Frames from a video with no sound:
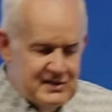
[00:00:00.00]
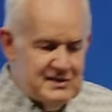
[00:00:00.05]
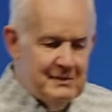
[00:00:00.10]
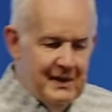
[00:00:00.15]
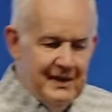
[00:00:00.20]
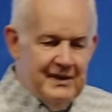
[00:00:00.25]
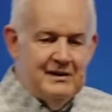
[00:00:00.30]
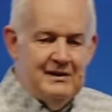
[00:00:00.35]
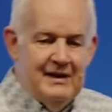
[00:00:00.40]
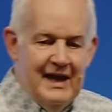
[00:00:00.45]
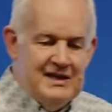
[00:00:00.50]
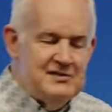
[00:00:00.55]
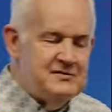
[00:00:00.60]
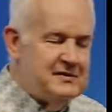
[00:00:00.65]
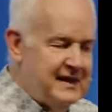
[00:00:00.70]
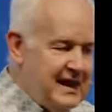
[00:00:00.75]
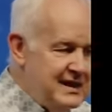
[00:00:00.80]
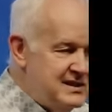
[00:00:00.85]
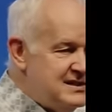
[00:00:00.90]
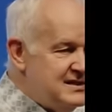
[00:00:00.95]
some other
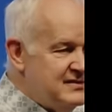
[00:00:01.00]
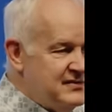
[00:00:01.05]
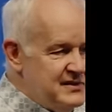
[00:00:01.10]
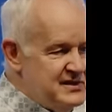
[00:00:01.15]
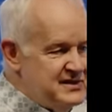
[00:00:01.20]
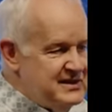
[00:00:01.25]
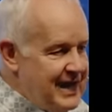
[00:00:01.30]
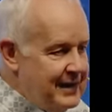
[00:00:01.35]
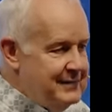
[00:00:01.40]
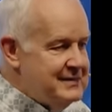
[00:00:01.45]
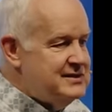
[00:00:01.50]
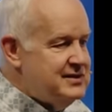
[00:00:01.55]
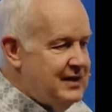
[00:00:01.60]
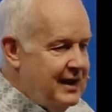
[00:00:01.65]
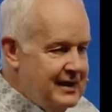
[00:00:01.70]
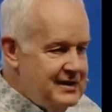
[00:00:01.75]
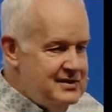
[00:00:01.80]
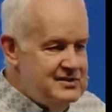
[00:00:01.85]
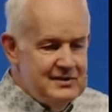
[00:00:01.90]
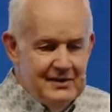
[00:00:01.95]
classifications for
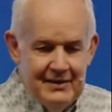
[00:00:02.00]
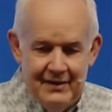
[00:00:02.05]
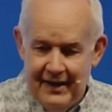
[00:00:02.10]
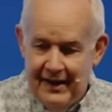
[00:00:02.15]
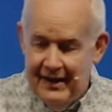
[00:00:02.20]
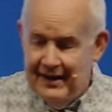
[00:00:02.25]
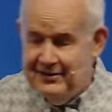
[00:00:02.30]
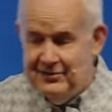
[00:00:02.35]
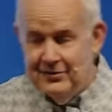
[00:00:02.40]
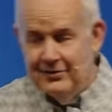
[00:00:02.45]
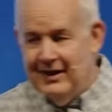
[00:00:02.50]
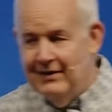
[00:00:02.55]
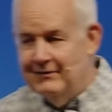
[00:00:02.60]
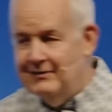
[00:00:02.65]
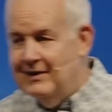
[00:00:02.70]
sabotage. I don't have a